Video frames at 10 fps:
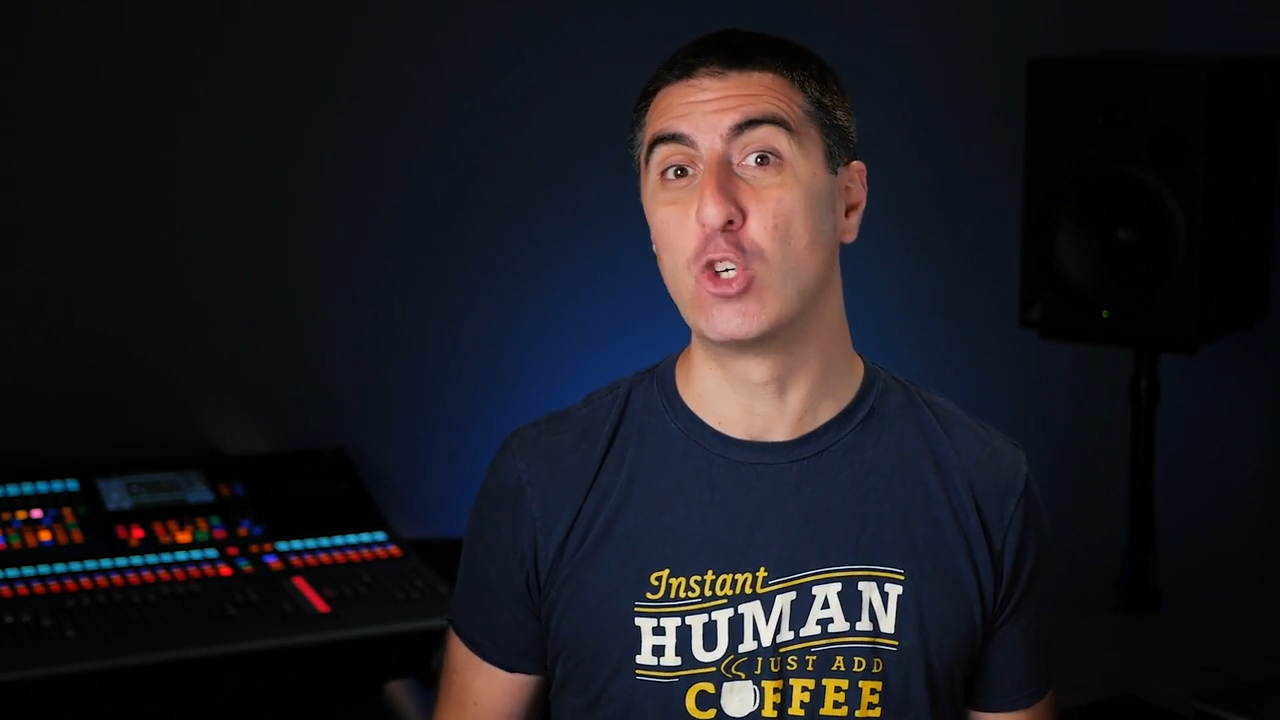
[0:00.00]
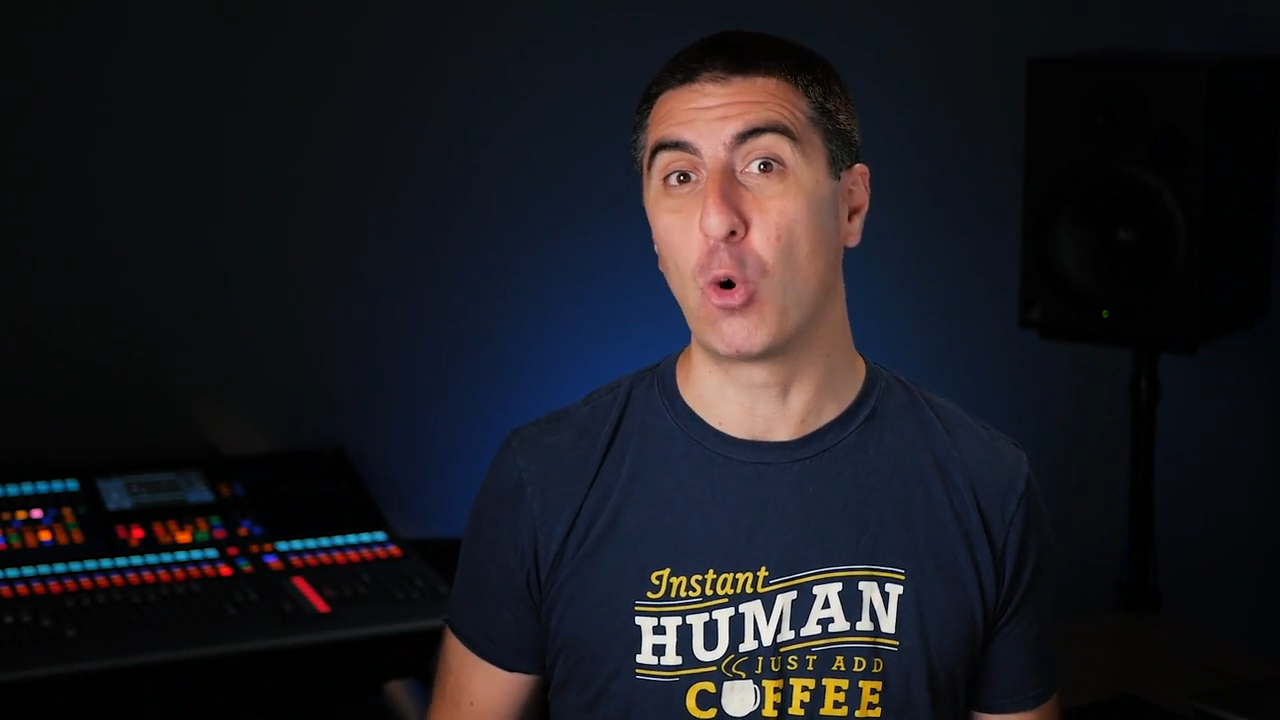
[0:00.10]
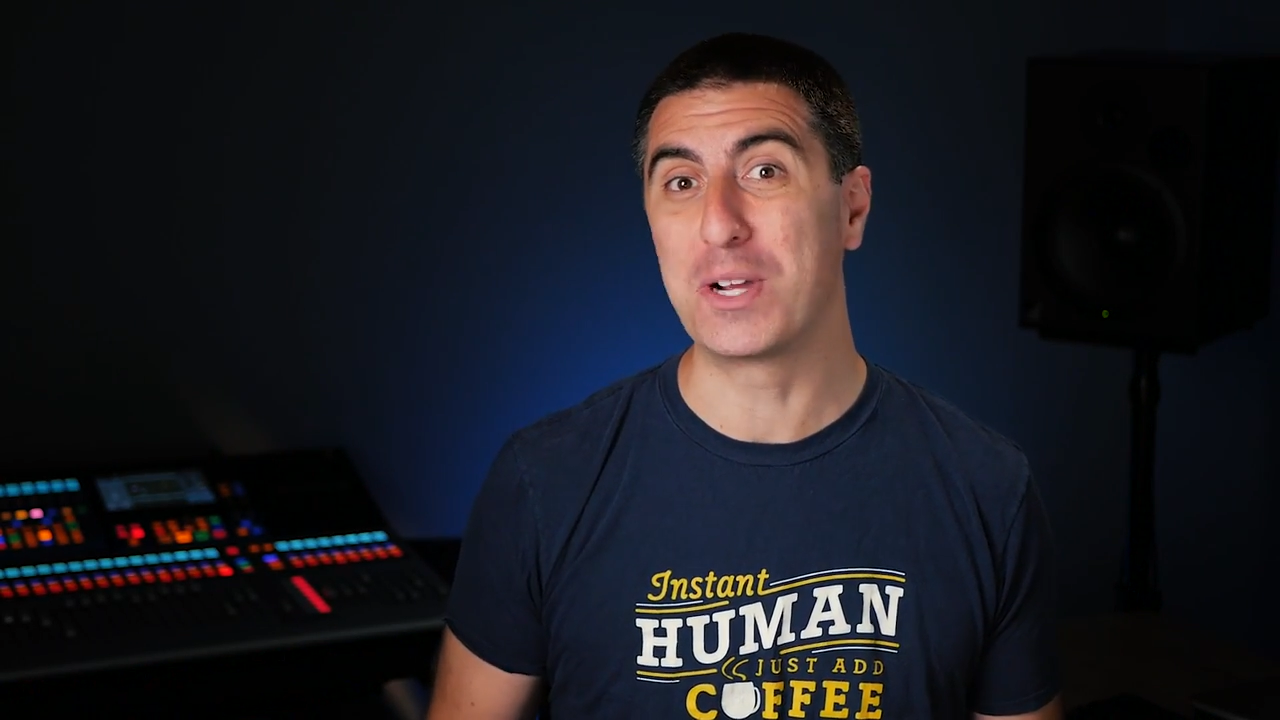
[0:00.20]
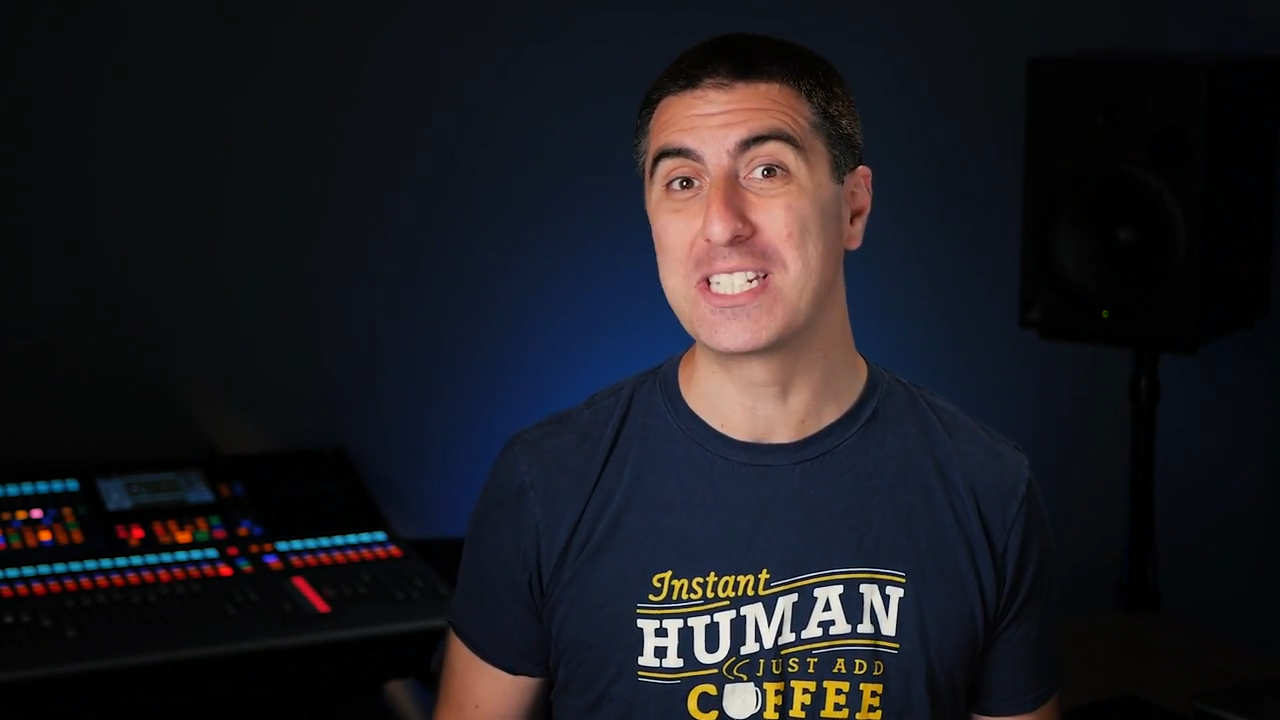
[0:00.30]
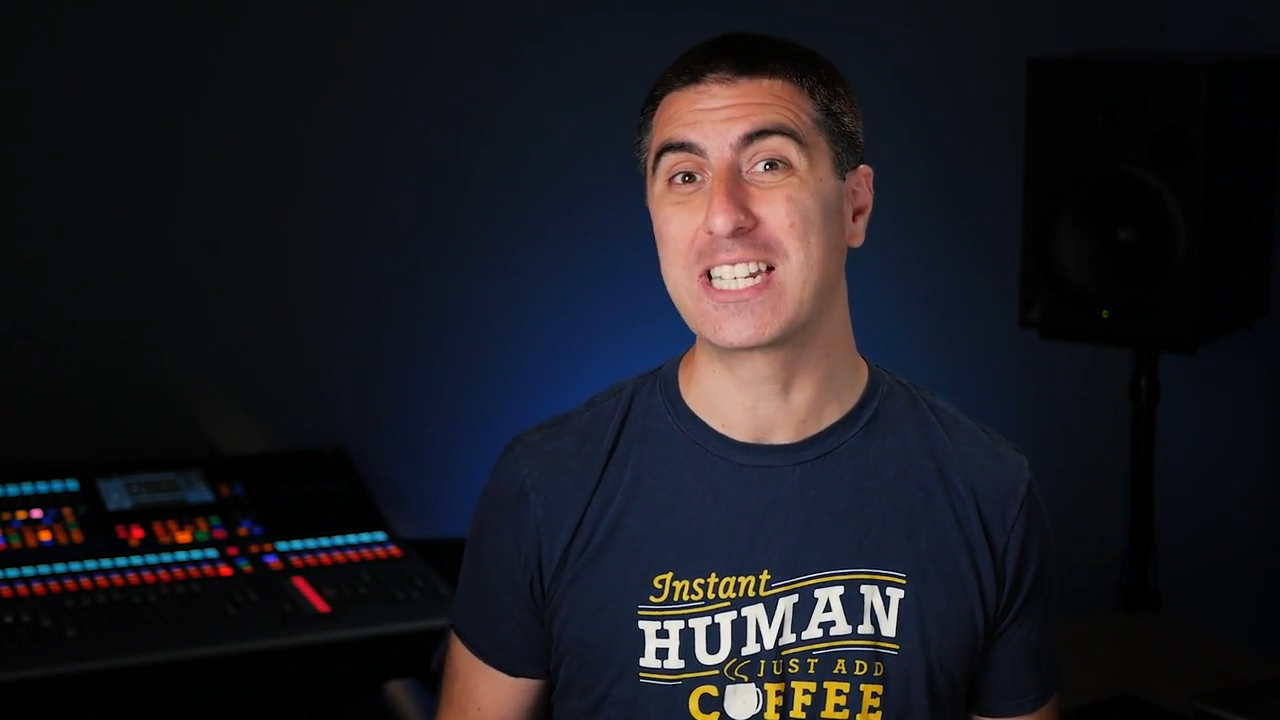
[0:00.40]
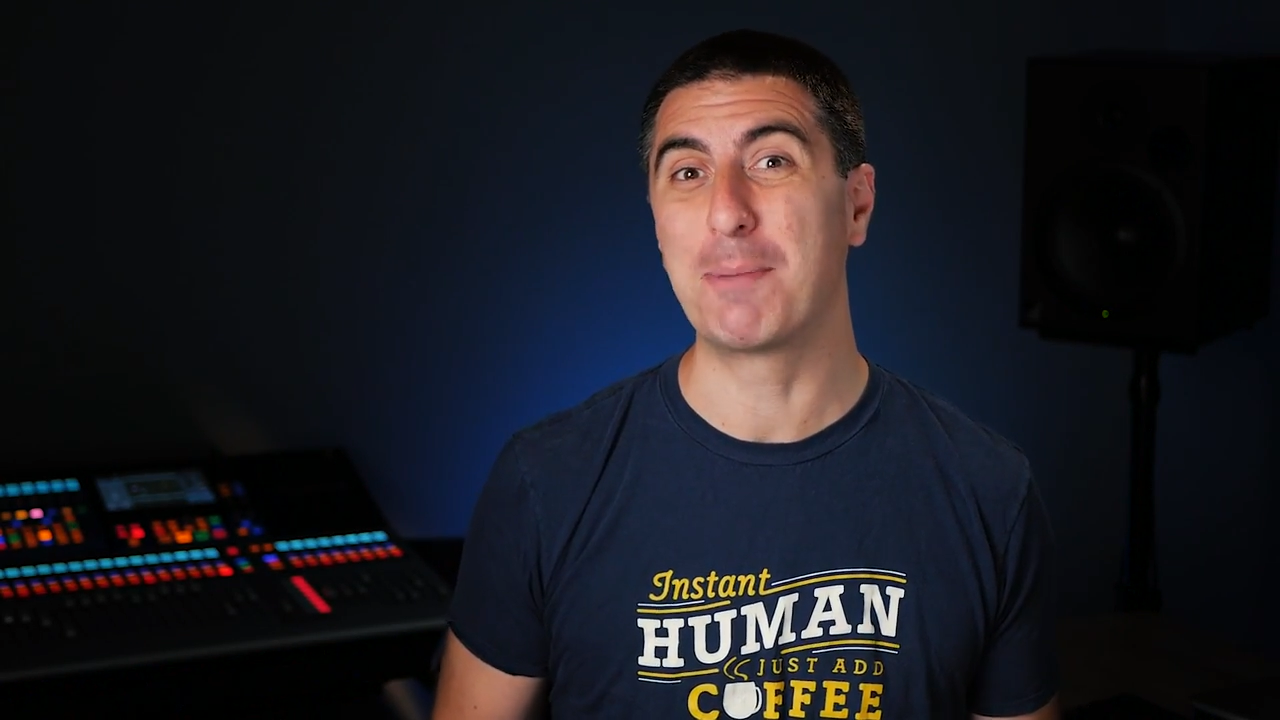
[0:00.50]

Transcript: noise